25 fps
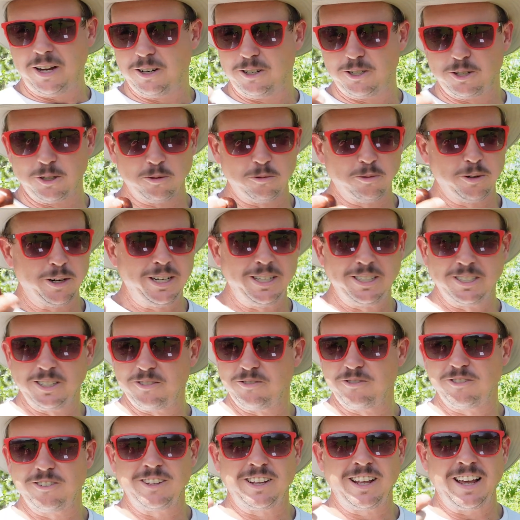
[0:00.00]
there's a
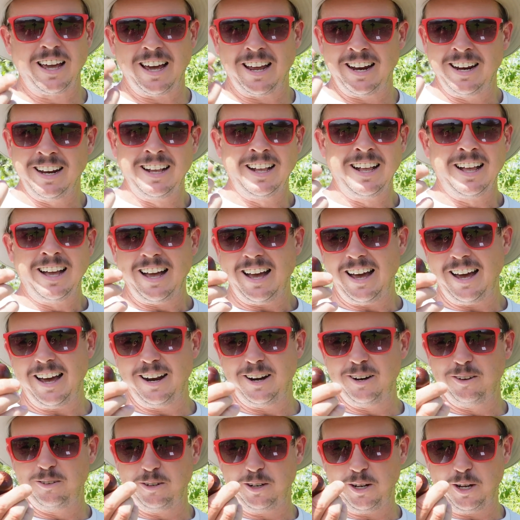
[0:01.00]
reason for that. I
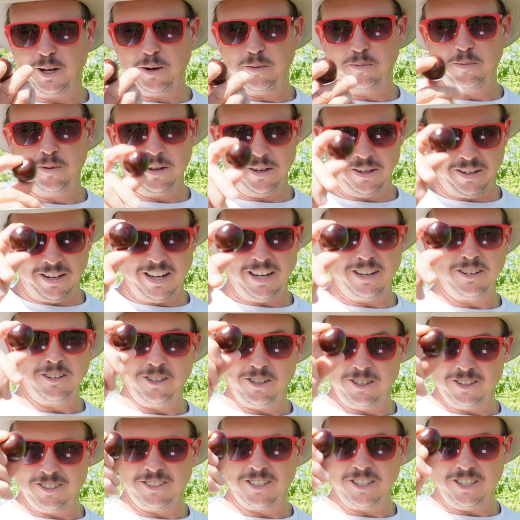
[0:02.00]
don't know, but but now you
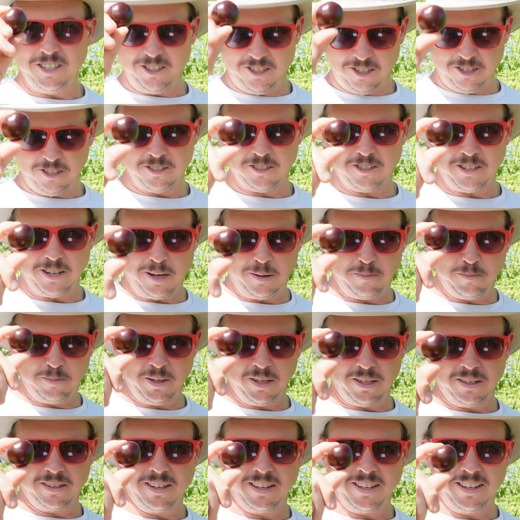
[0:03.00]
can see just how
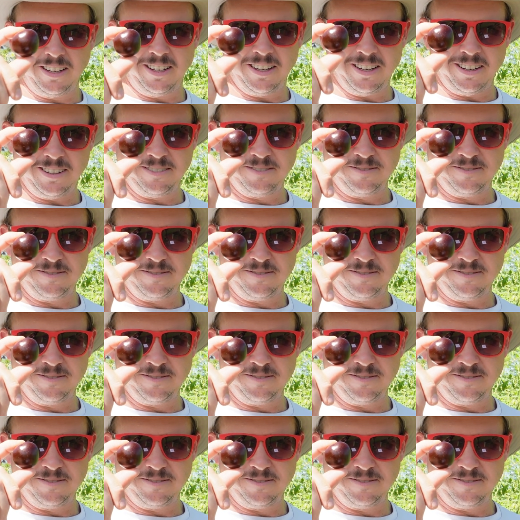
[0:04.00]
big they get.